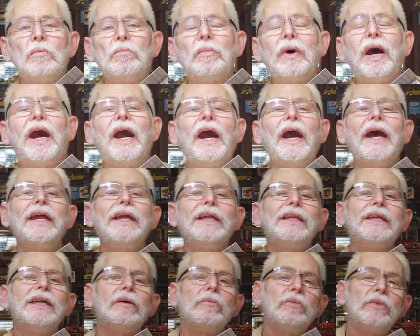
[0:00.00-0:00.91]
behind
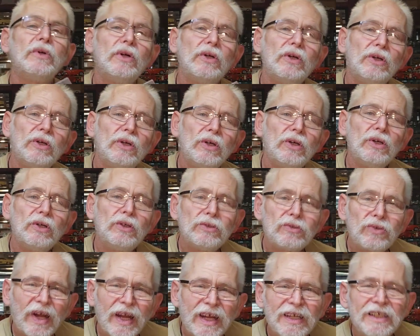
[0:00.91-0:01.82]
him,
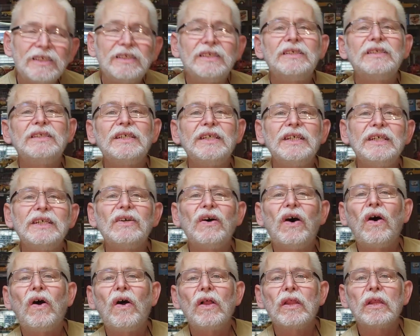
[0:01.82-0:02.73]
trying to see
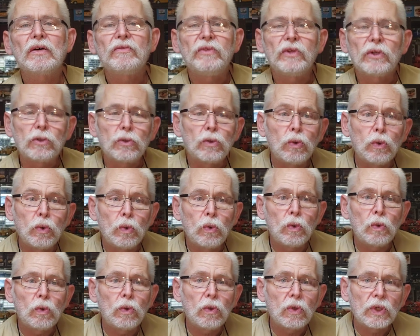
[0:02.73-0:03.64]
all of the
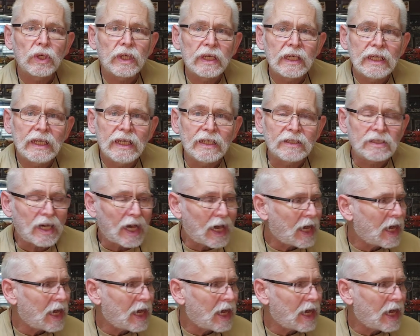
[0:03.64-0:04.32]
cool kits.